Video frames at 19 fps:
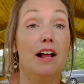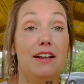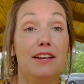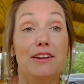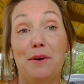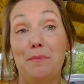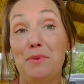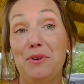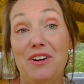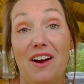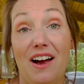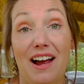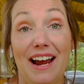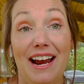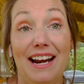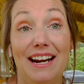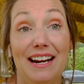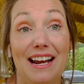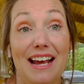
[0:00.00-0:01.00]
Number
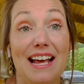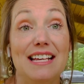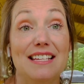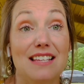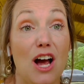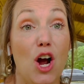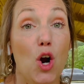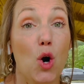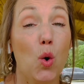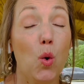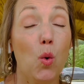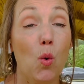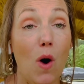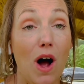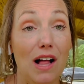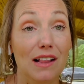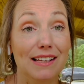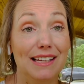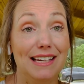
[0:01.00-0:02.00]
9 is
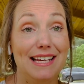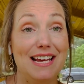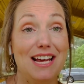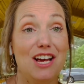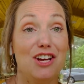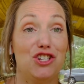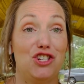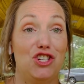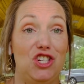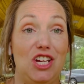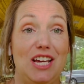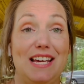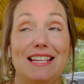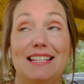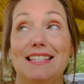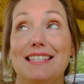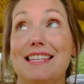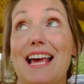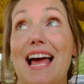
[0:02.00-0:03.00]
quality
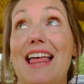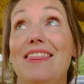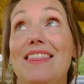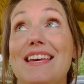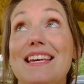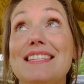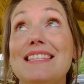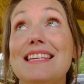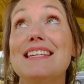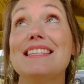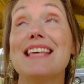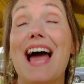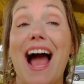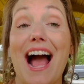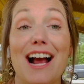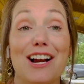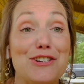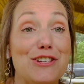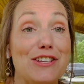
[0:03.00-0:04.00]
sheets. And this is
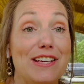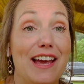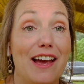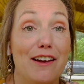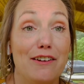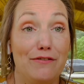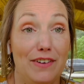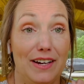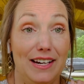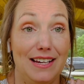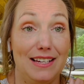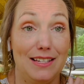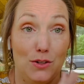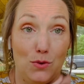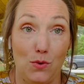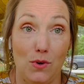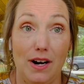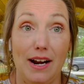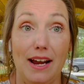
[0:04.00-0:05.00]
actually a funny
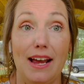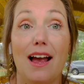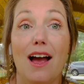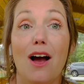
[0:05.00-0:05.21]
story.